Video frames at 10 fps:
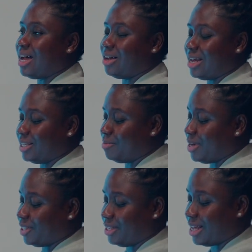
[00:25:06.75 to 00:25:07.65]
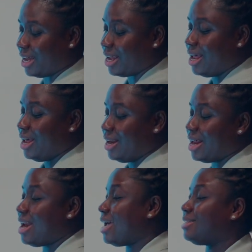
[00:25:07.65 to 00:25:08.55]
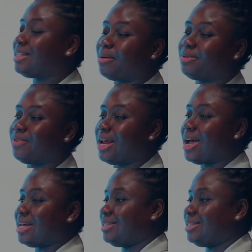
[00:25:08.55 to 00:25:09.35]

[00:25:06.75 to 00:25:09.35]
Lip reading: I'd like to mention that the next steps for the